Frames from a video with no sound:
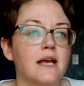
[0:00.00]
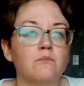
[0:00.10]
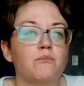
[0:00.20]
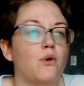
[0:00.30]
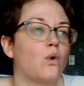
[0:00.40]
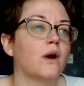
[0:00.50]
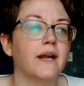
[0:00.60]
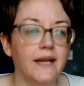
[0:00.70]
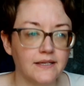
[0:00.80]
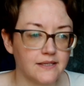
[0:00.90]
and pour
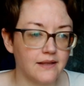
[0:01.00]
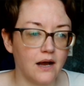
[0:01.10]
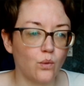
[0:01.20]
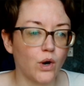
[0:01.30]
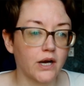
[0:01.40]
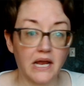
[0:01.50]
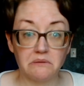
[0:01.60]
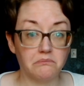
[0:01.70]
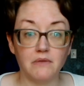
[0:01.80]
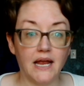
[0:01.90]
it into that work
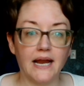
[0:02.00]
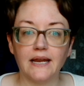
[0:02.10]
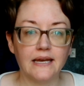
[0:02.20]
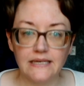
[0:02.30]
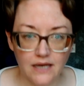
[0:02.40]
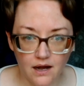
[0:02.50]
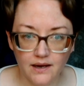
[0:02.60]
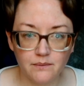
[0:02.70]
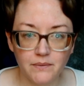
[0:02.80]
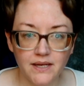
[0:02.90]
at any
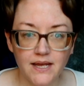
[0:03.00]
time.